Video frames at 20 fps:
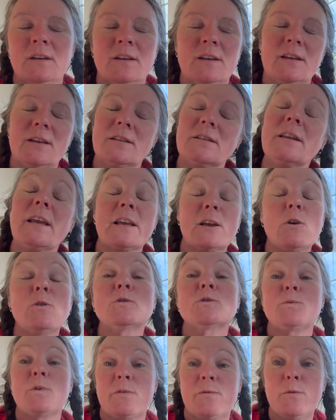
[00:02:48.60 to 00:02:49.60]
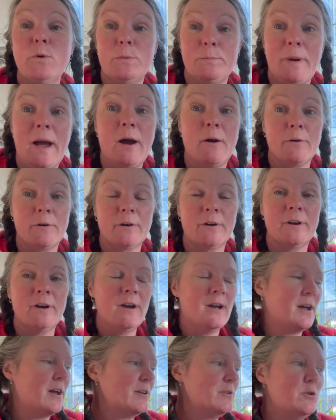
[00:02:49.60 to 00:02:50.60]
it goes with foot power,
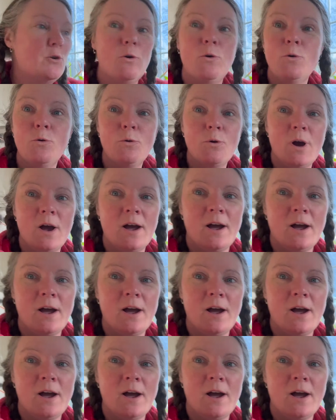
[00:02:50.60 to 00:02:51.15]
no